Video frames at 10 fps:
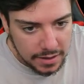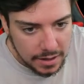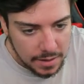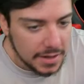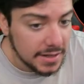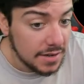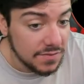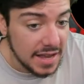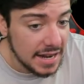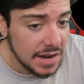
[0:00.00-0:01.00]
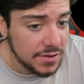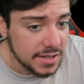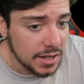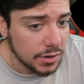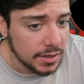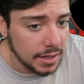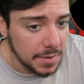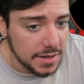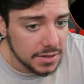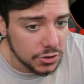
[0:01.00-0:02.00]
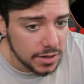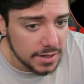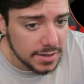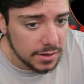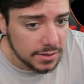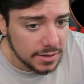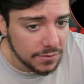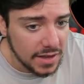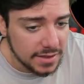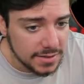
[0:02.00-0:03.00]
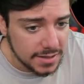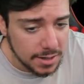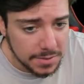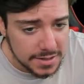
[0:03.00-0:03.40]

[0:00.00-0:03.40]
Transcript: I mean, I never said it looked like an amazing trade. I said it looked like a valid setup.